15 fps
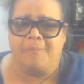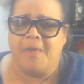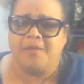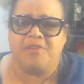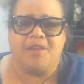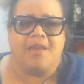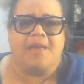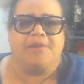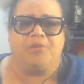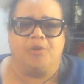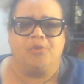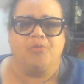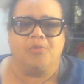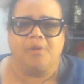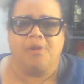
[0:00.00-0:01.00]
I'm not saying I
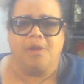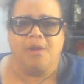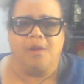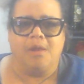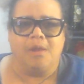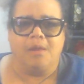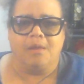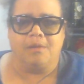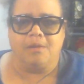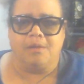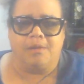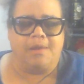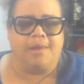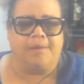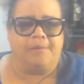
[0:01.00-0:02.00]
don't
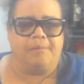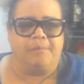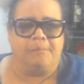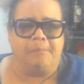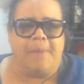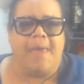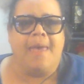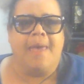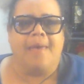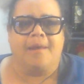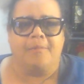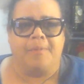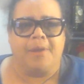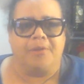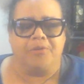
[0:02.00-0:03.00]
get mad
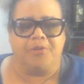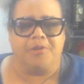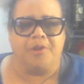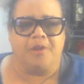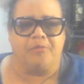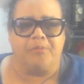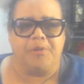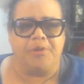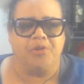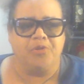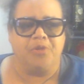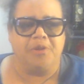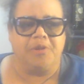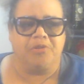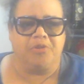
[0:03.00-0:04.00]
about stuff, but
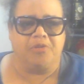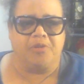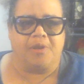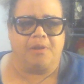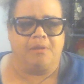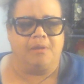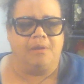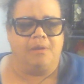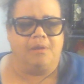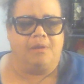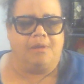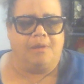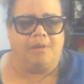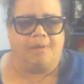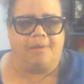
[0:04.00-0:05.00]
usually it's just like, uh,
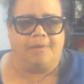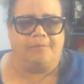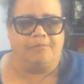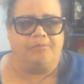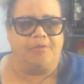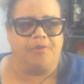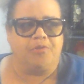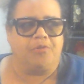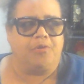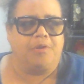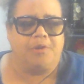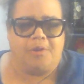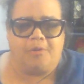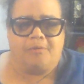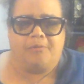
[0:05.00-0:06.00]
ah, fizzle,
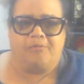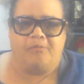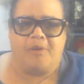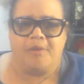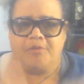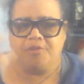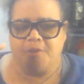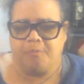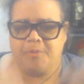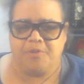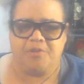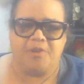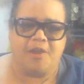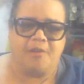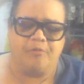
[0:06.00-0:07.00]
you know, it fires up
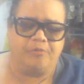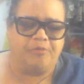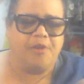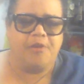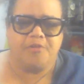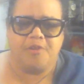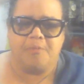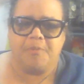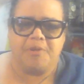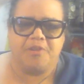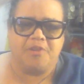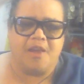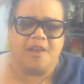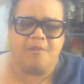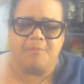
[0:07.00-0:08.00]
inside or flares up
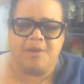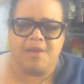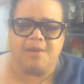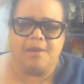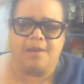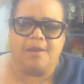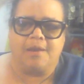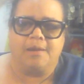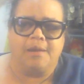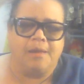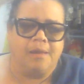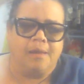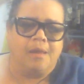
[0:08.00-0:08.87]
inside of me, and then